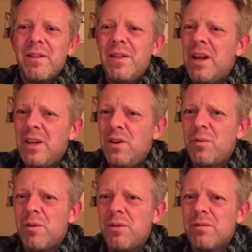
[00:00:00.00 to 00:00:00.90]
that
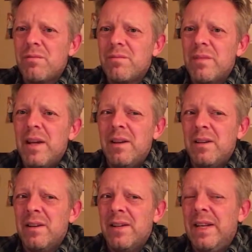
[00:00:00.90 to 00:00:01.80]
you were,
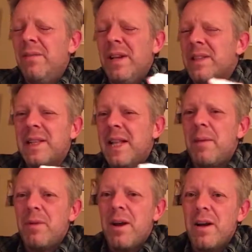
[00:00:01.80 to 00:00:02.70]
even at the
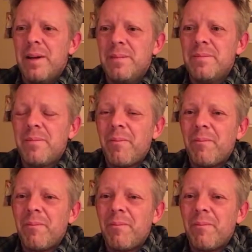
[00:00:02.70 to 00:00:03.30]
same time,